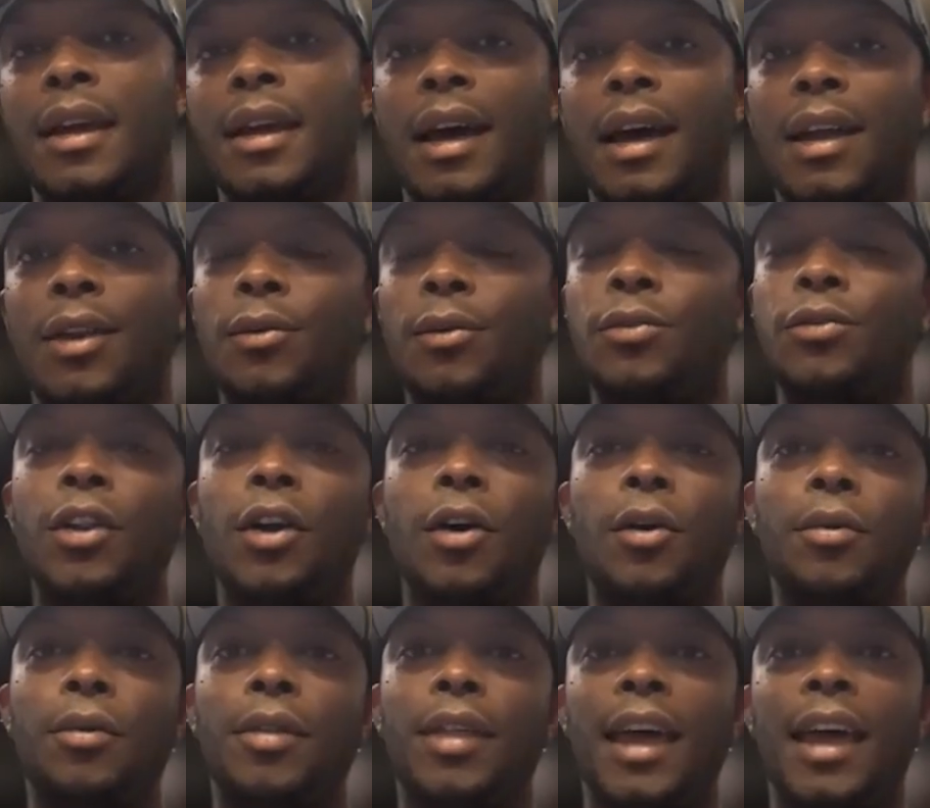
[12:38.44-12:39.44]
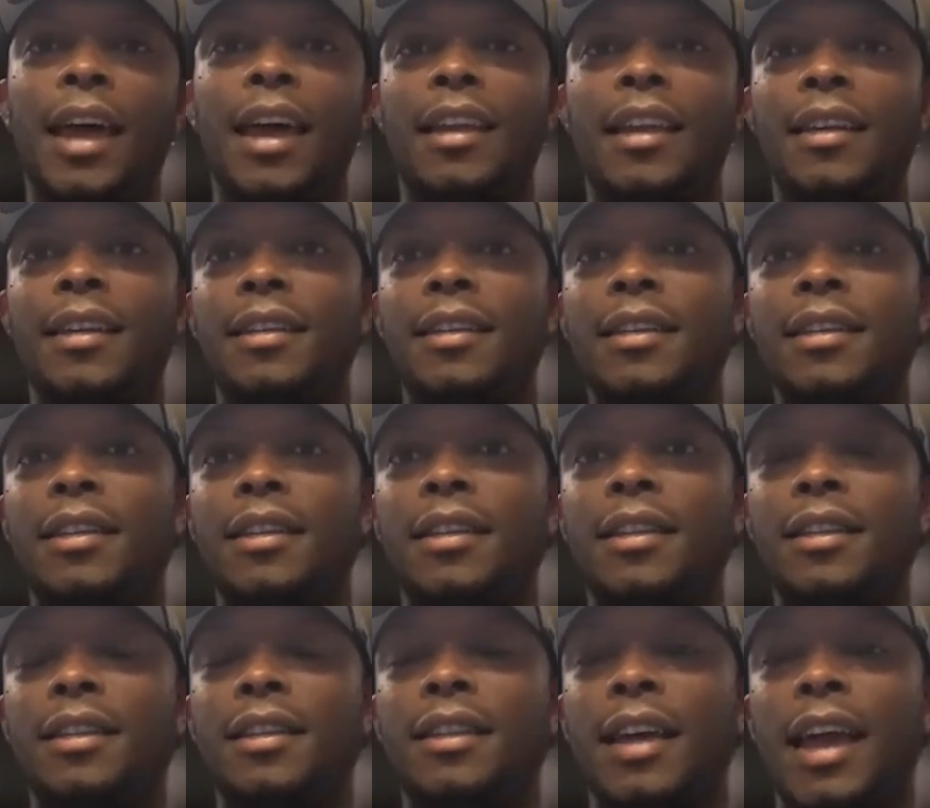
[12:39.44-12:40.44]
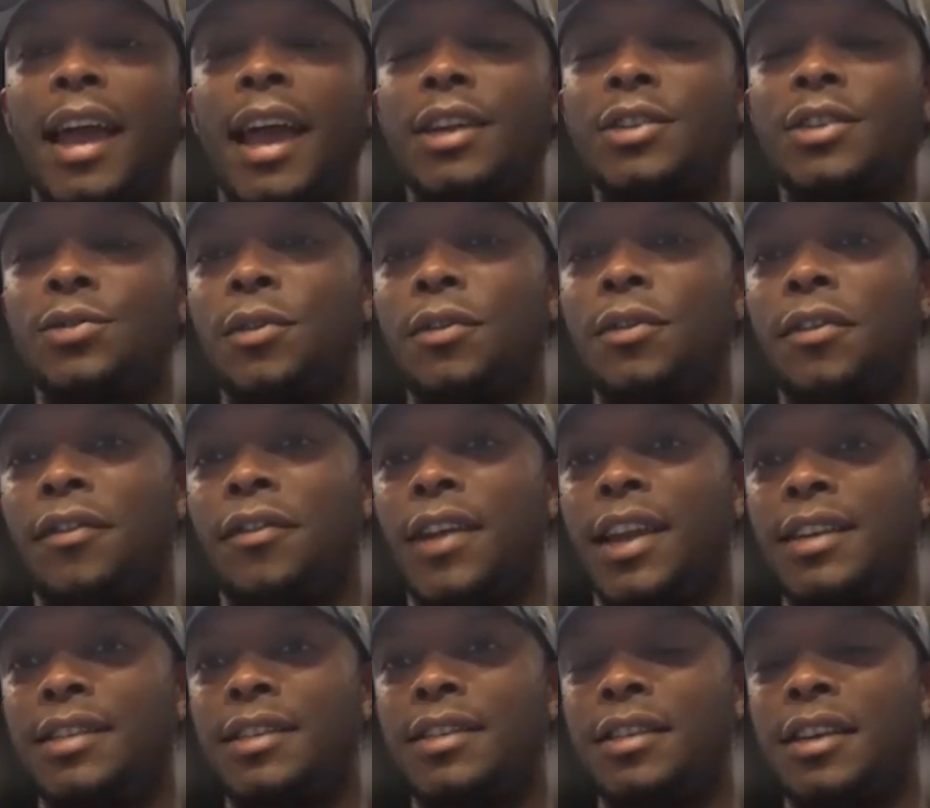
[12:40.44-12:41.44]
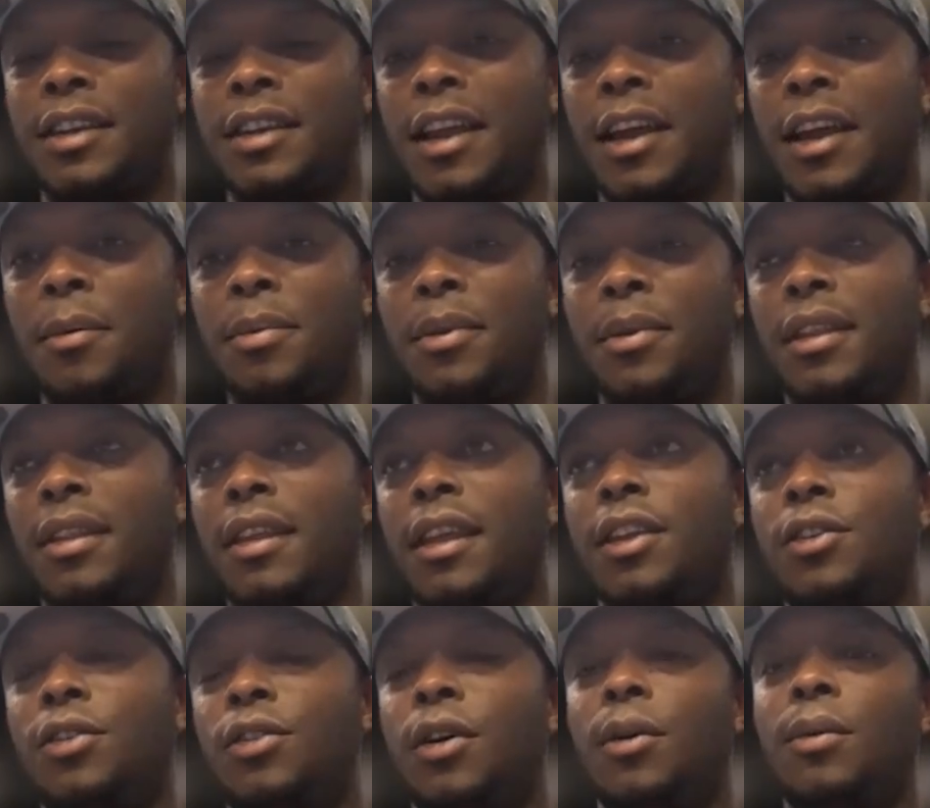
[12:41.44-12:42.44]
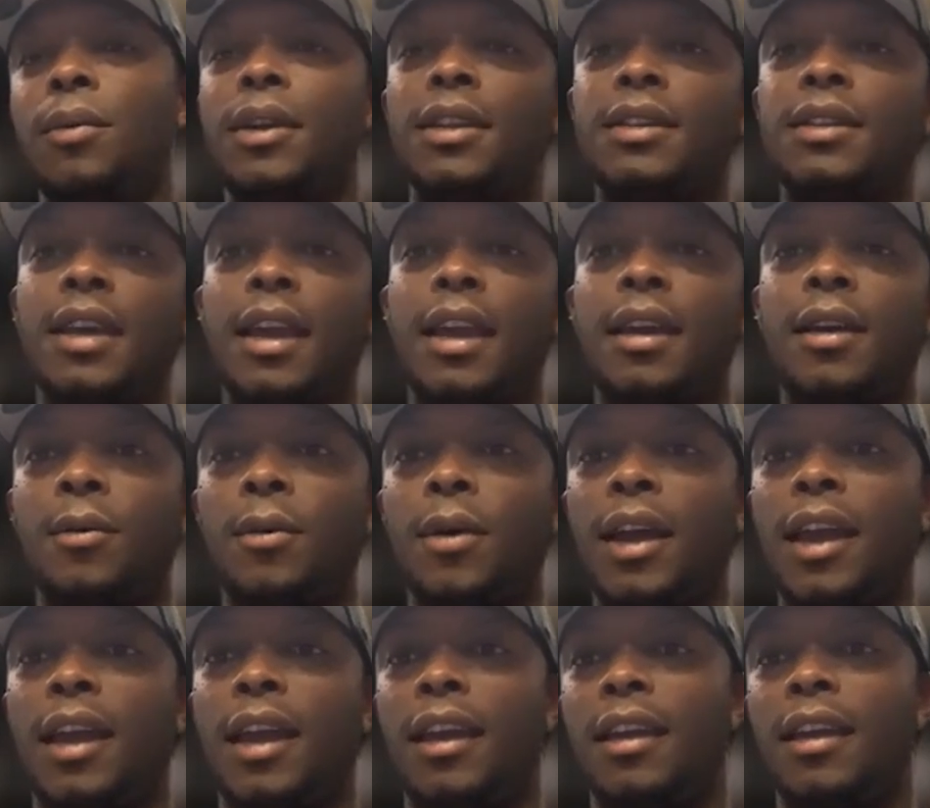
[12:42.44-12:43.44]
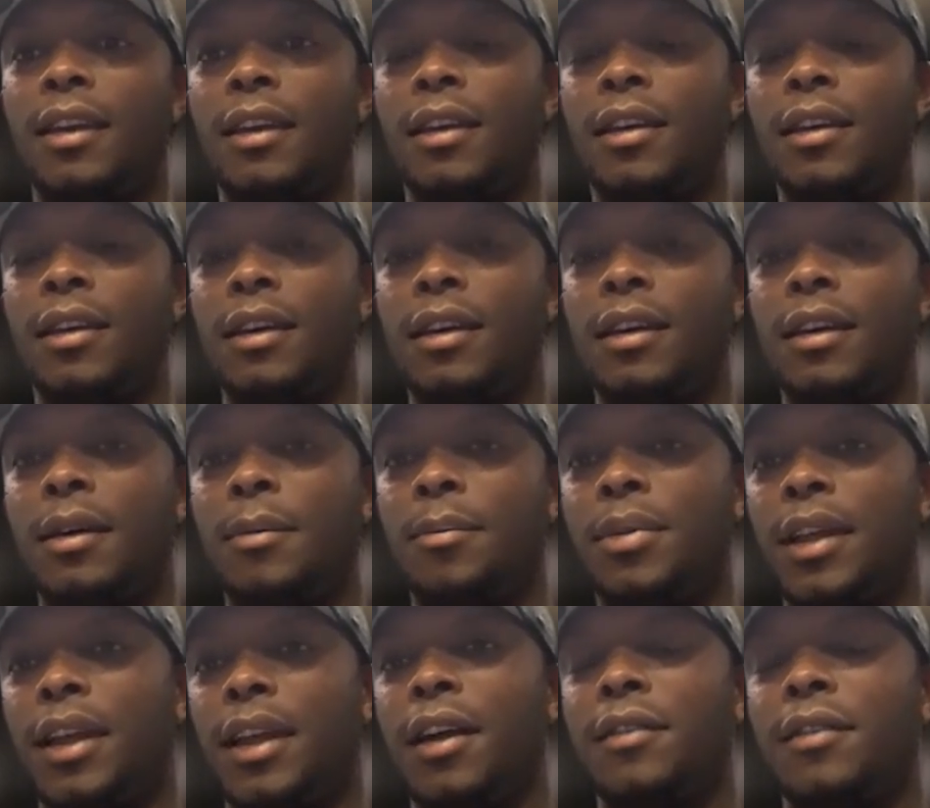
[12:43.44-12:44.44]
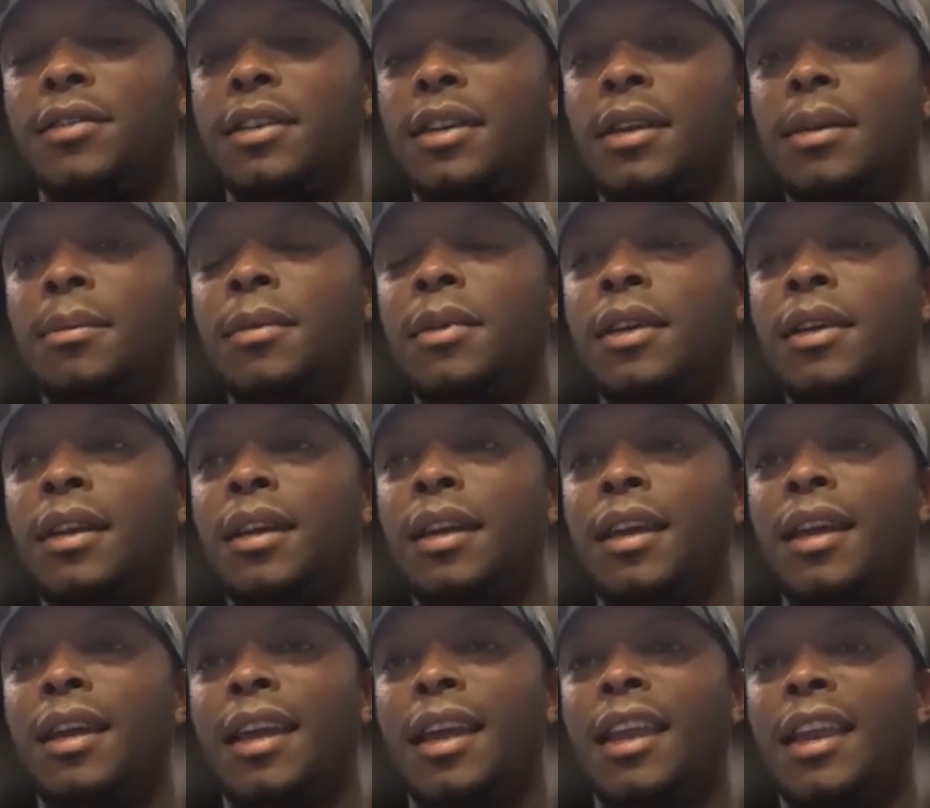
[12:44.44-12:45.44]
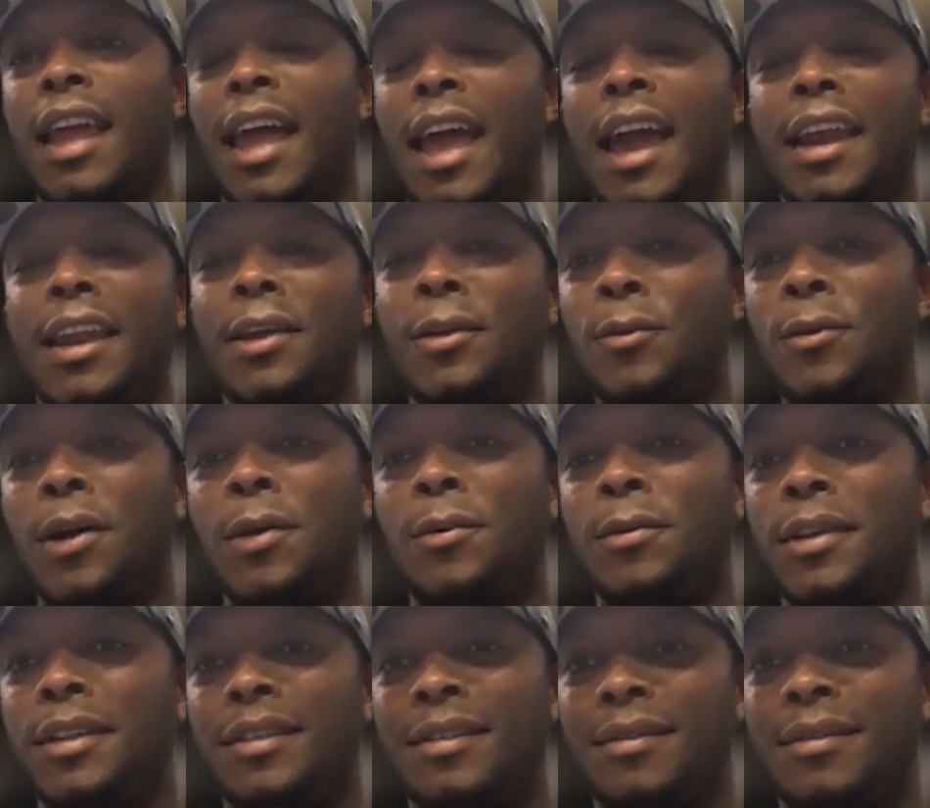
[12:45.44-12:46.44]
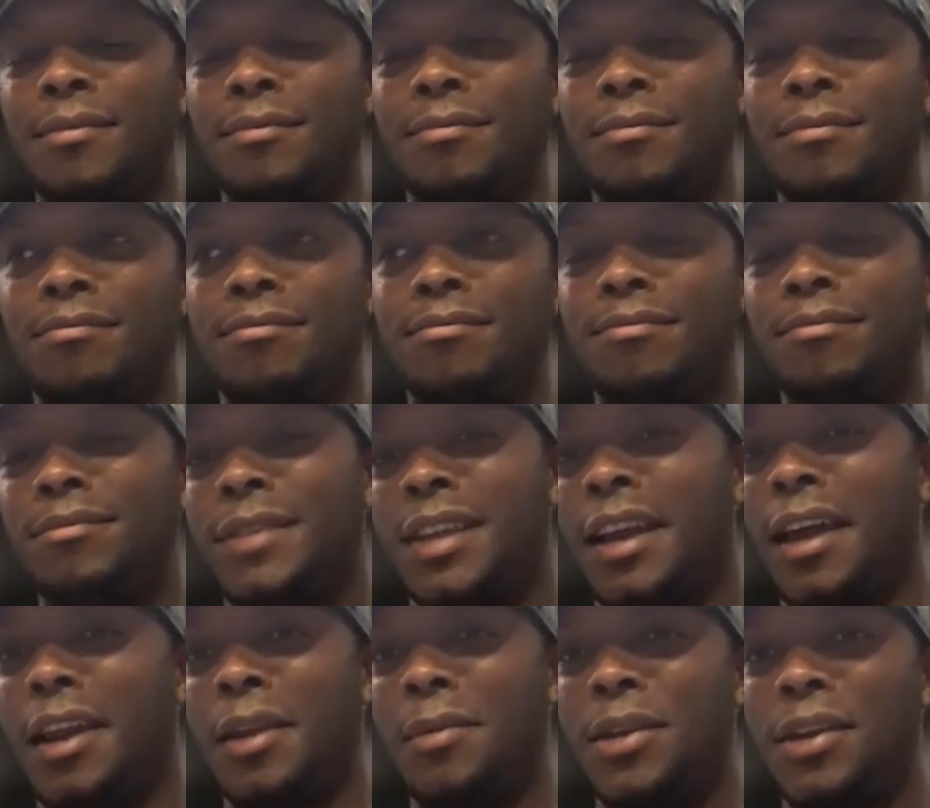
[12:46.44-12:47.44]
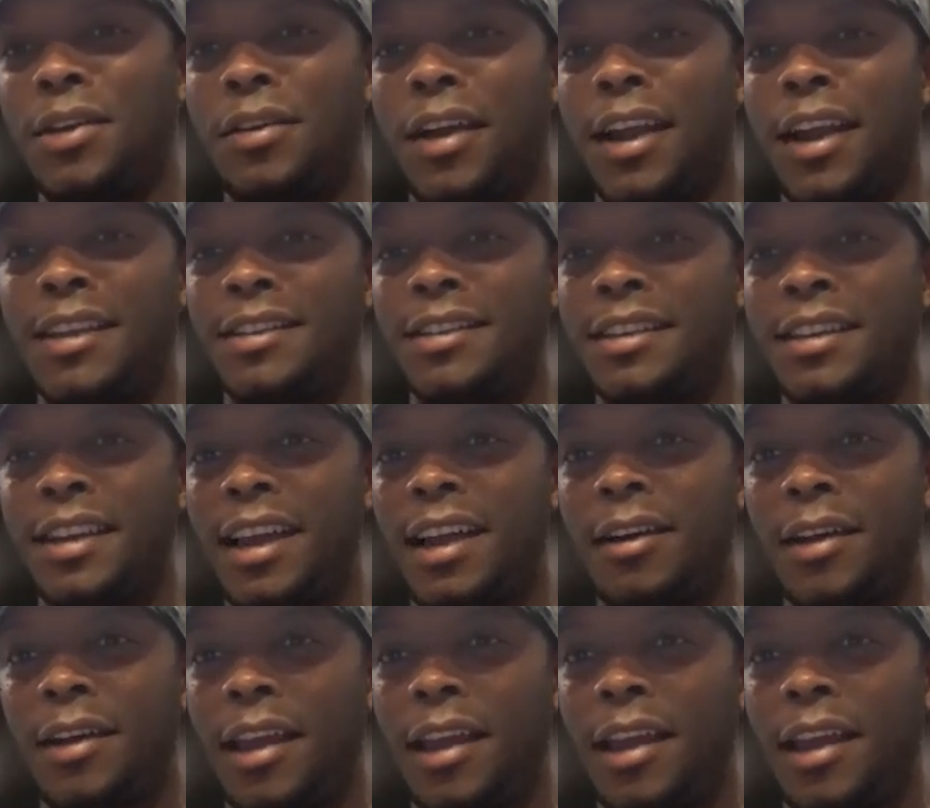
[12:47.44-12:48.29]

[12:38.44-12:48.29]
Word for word: I don't know that the actual fix is going to help anything. You don't want to take away a playoff team and adding one would kind of be crazy now.